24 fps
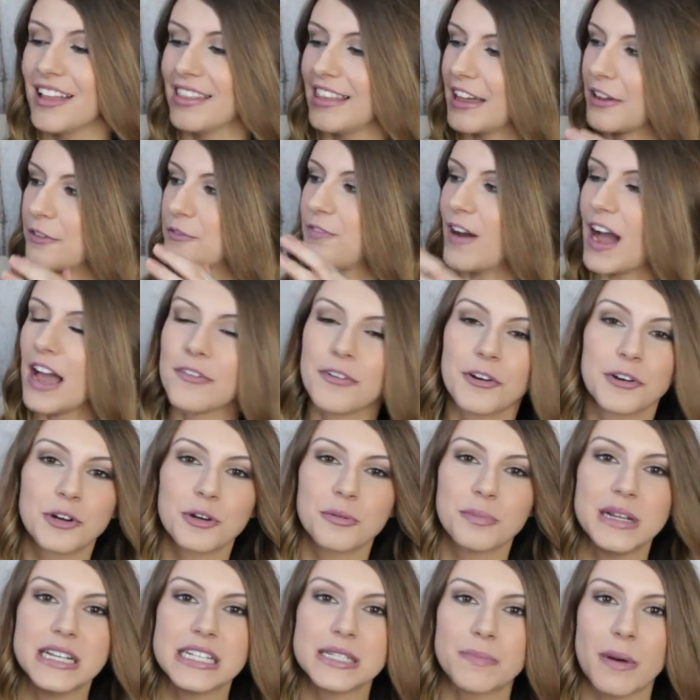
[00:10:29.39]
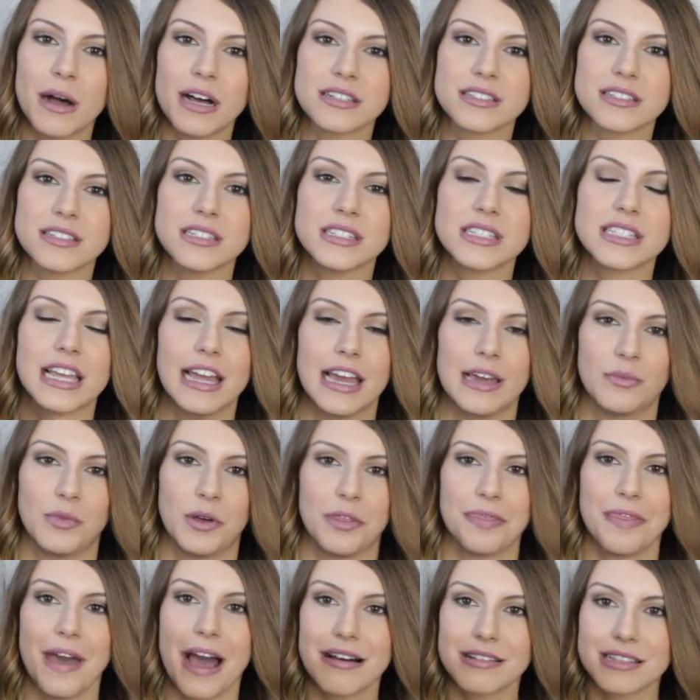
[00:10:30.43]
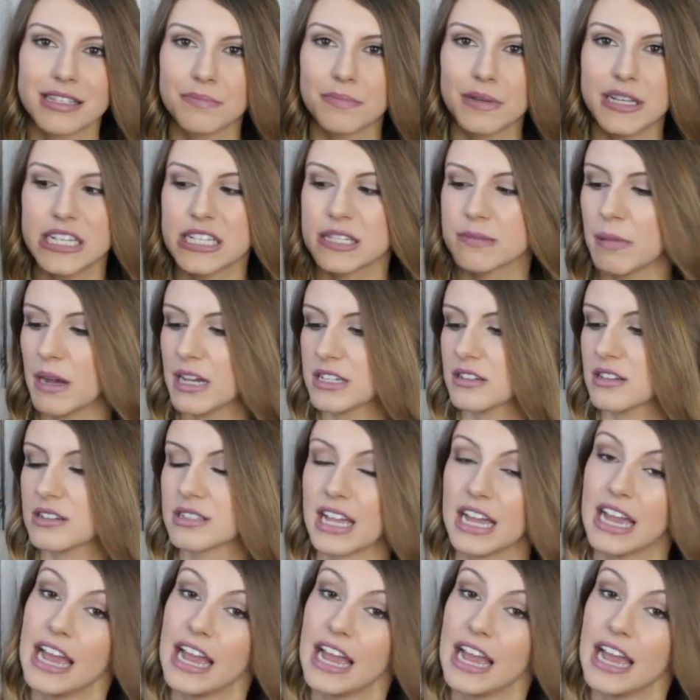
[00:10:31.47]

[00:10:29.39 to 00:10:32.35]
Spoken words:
Like 500 piece puzzles and 1000 piece puzzles.